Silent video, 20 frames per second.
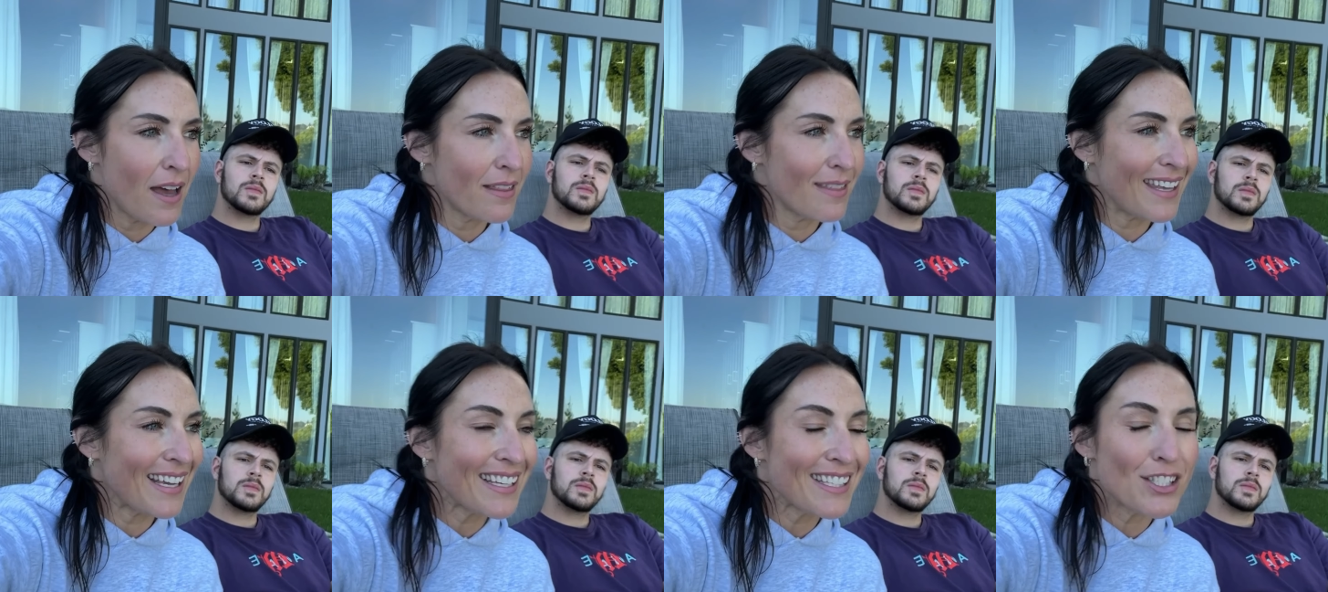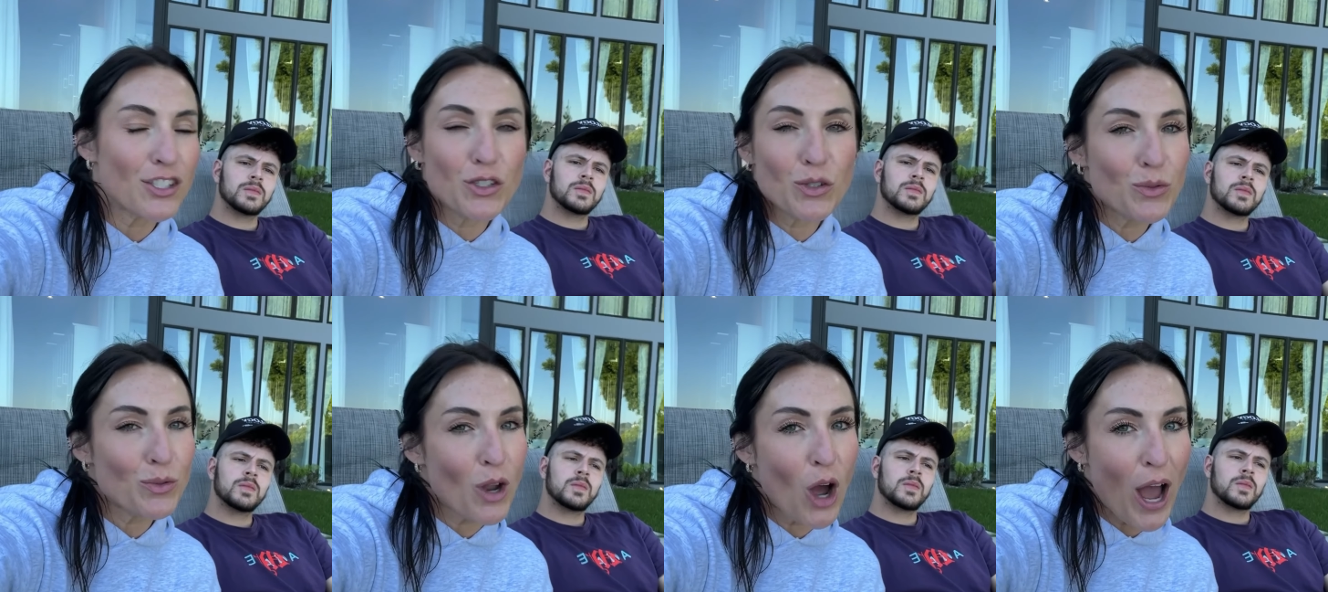Speaker 1: Things do
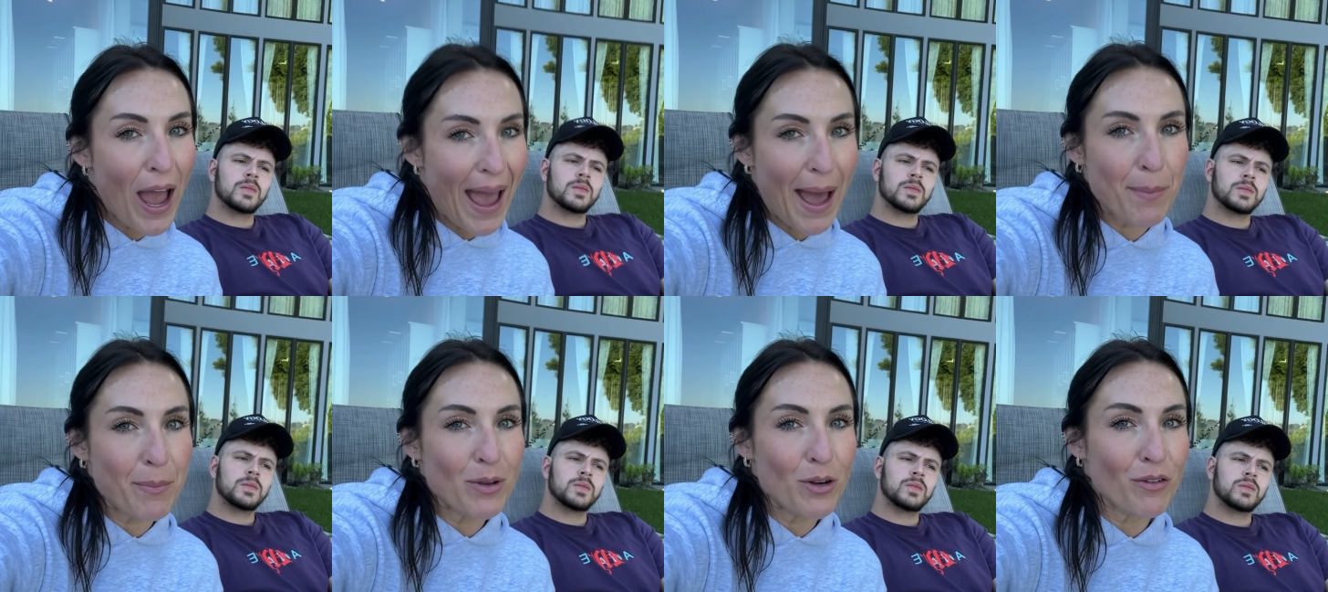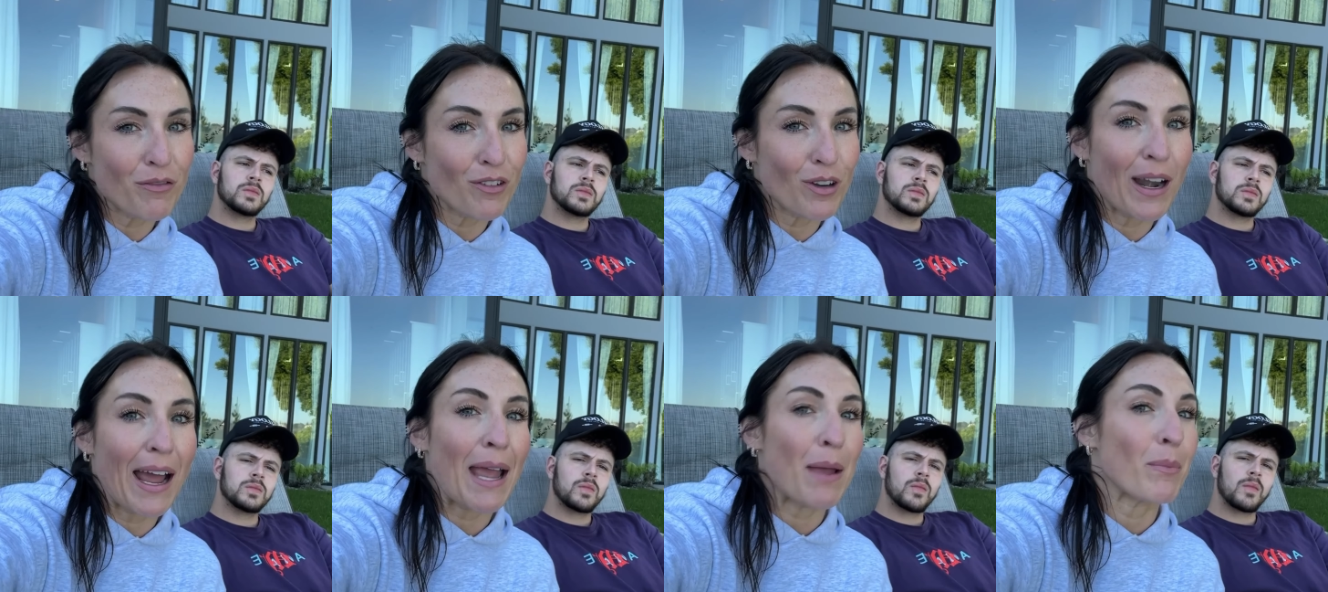not happen
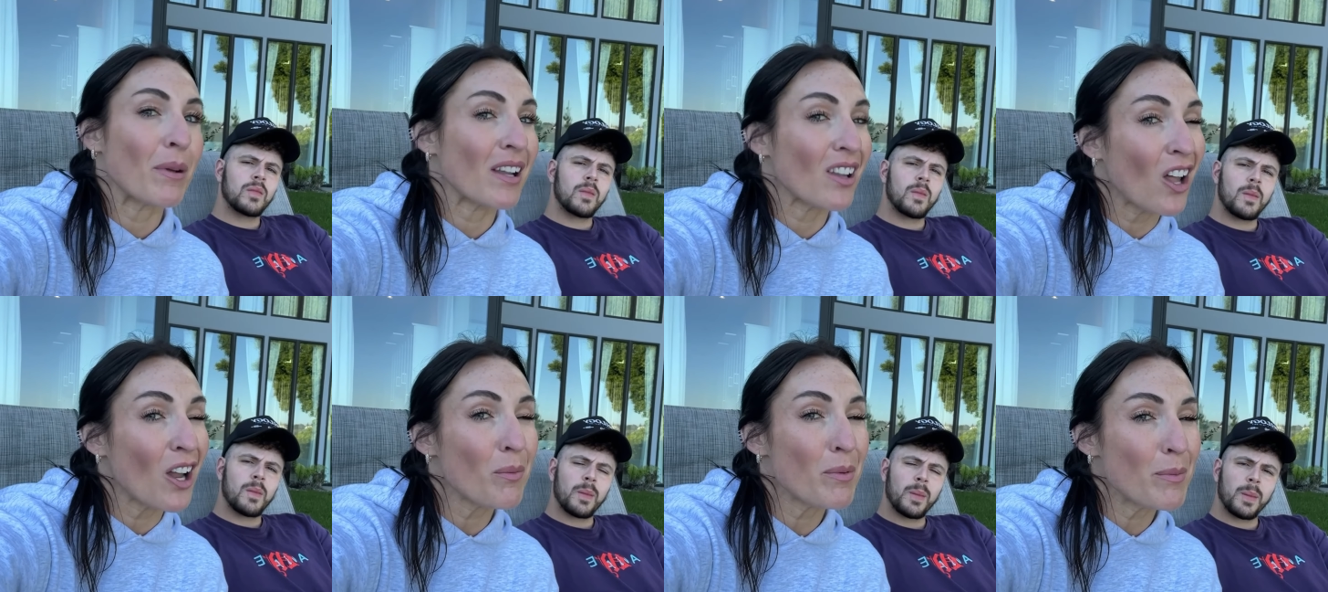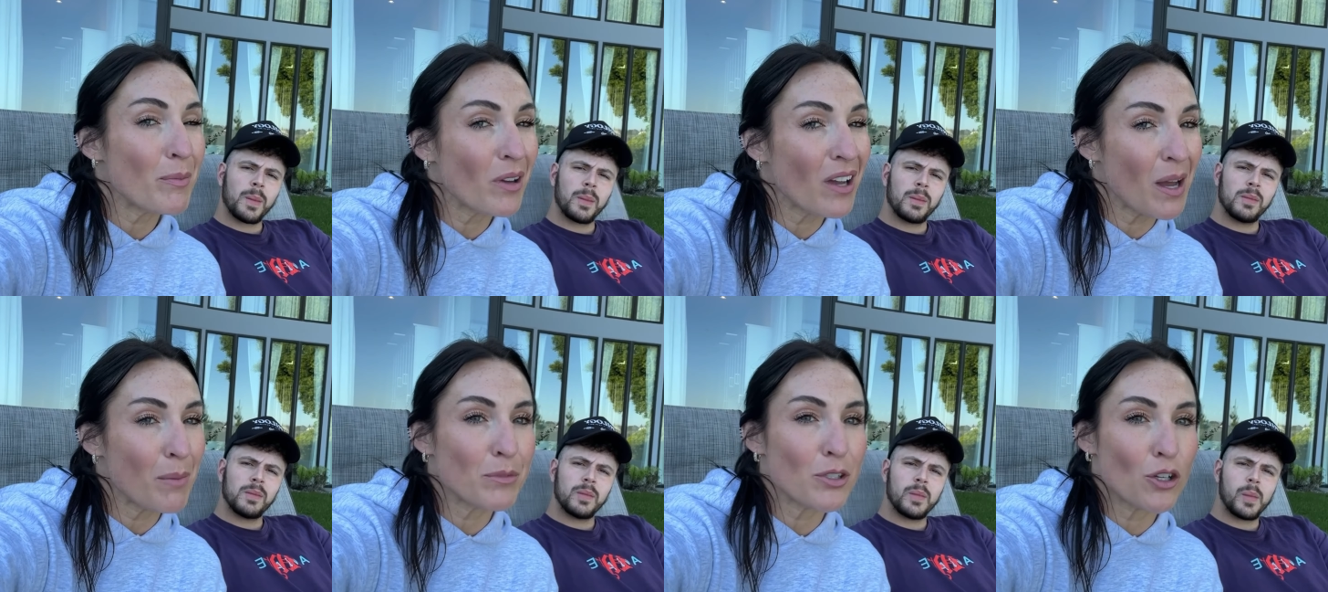overnight, but a lot of people come
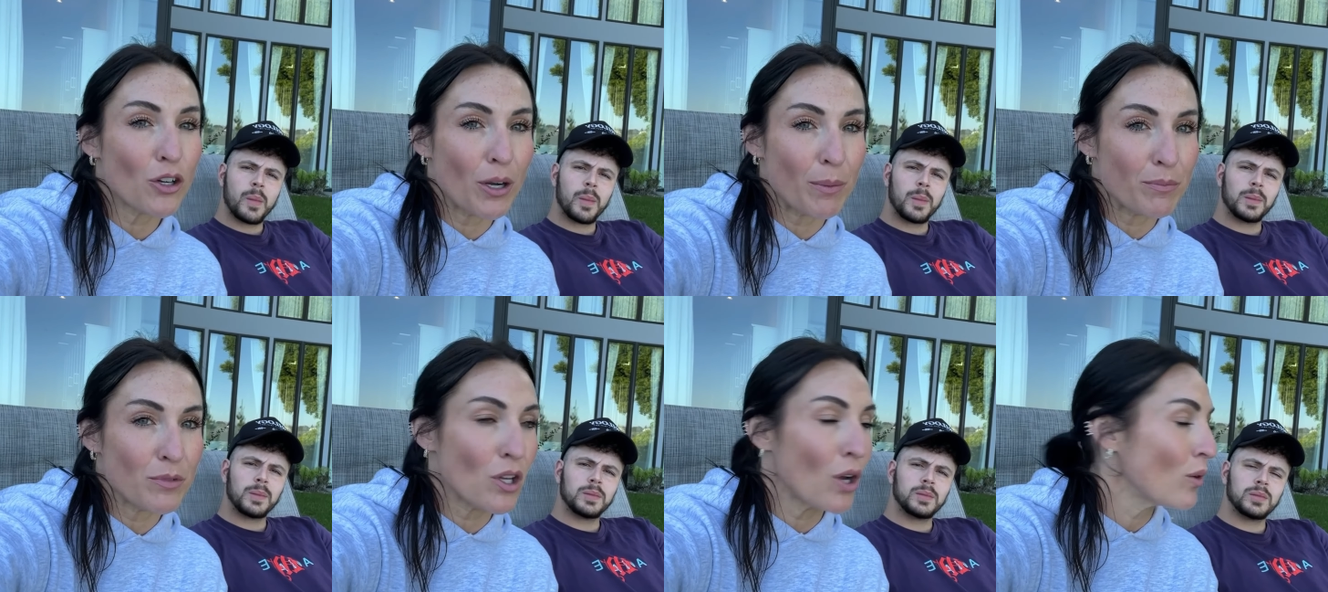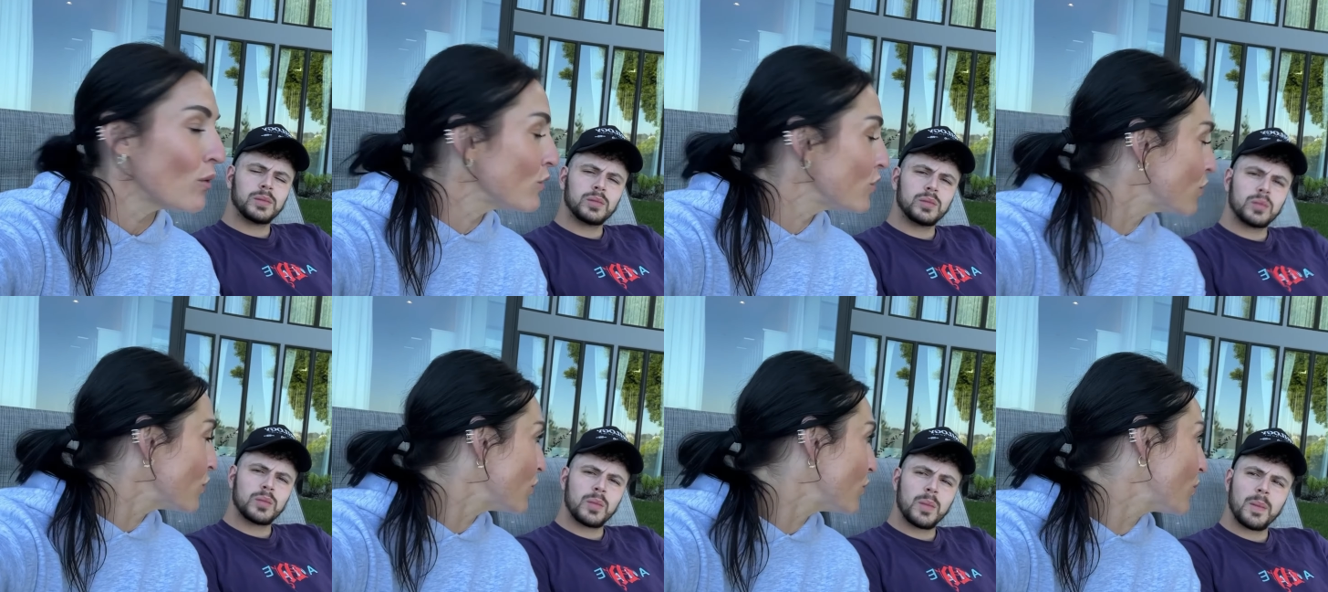to crypto
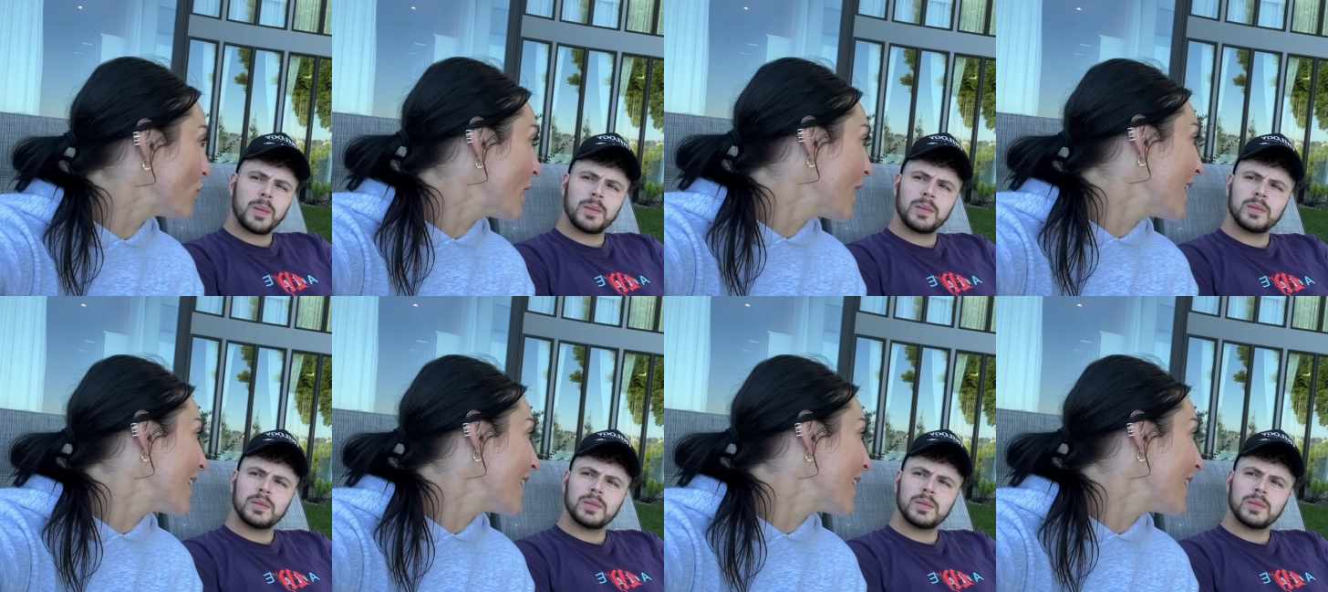to